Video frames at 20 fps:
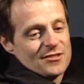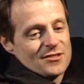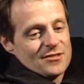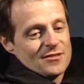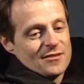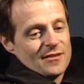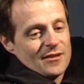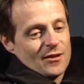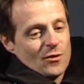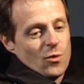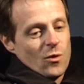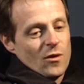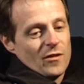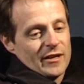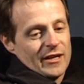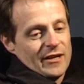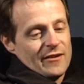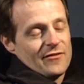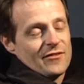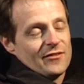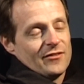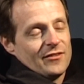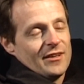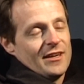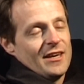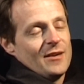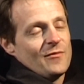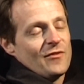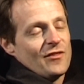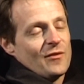the quality of the
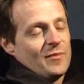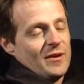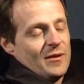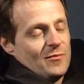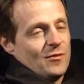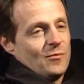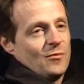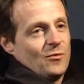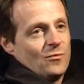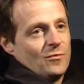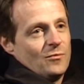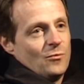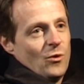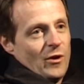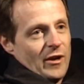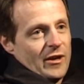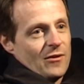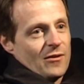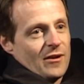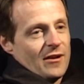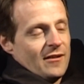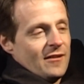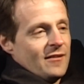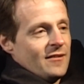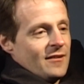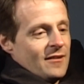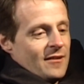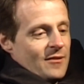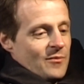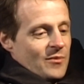team, the people working on it,
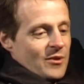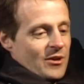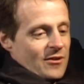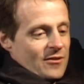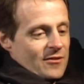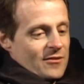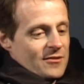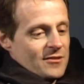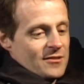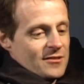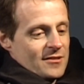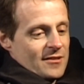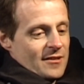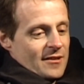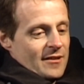because